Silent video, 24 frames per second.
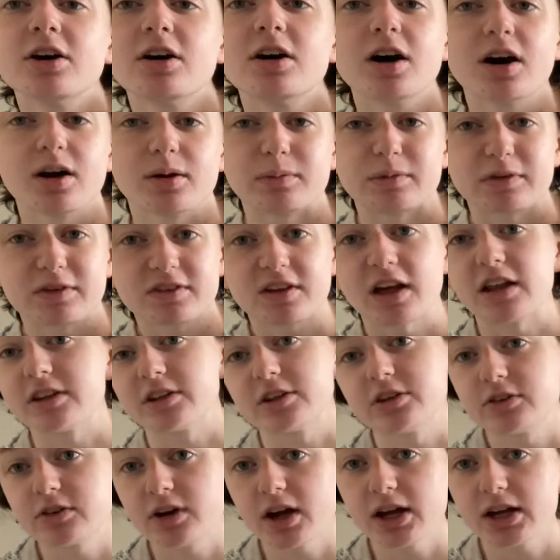um,
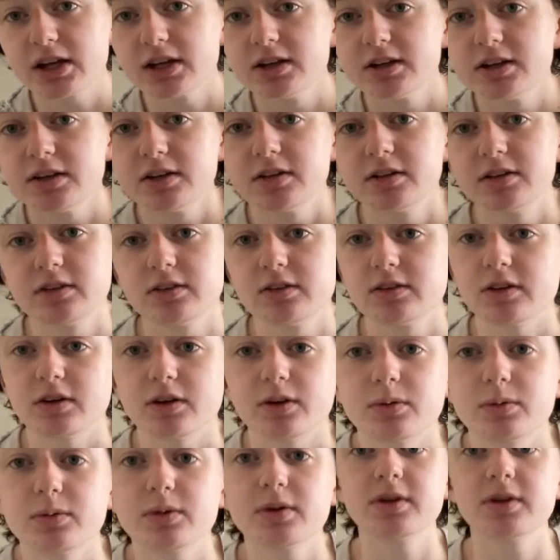solid gray so